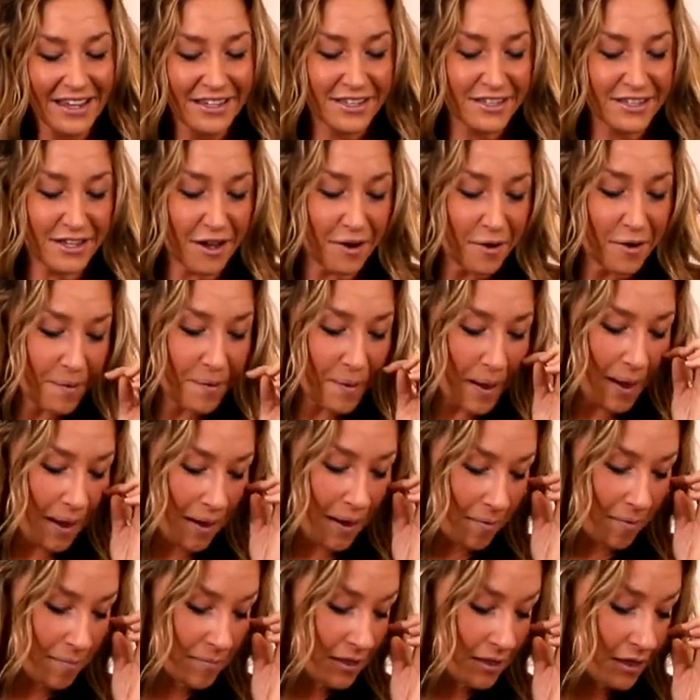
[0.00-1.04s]
So
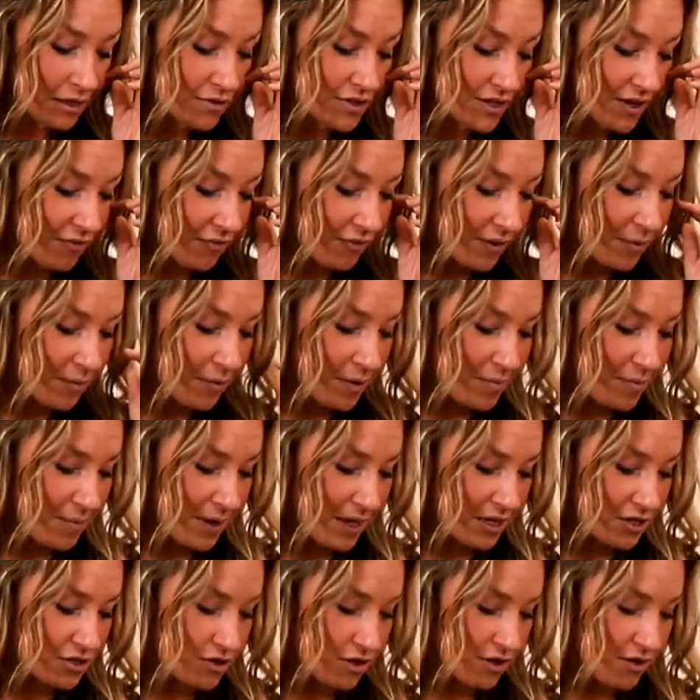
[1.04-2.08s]
you definitely want to
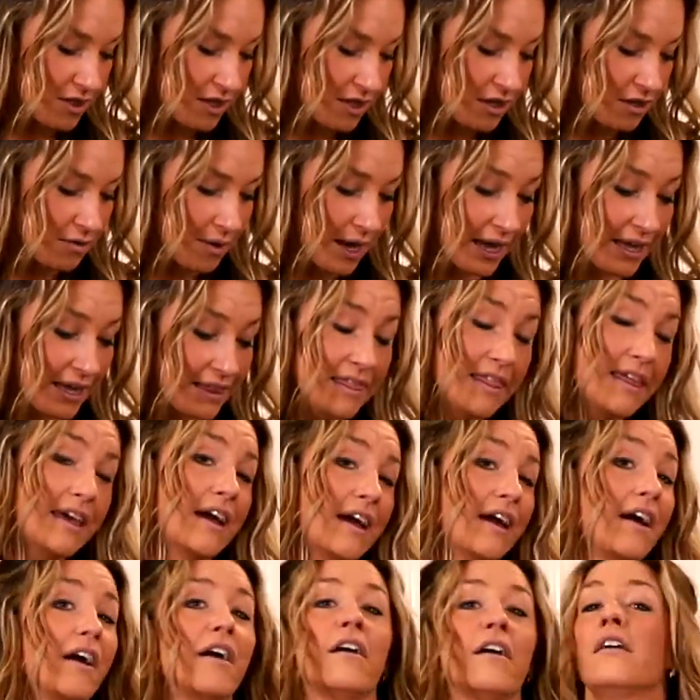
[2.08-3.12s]
make sure that you head
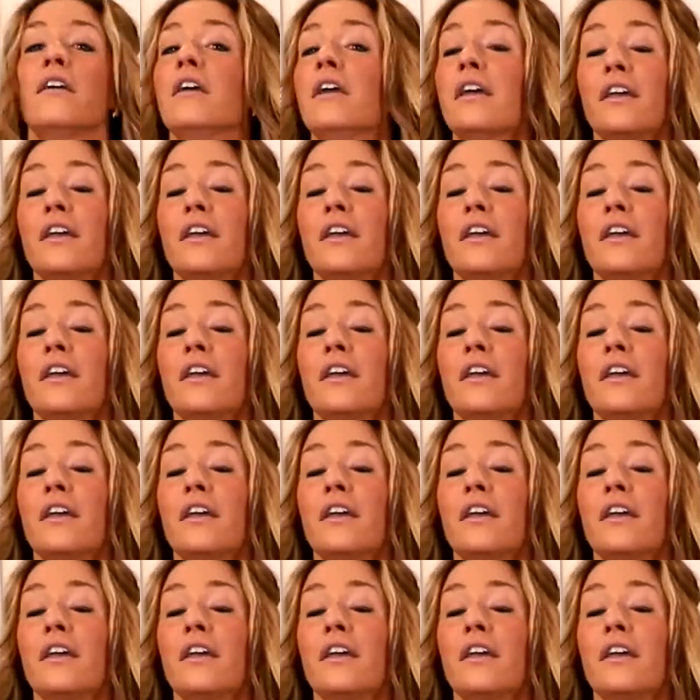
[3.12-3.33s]
there.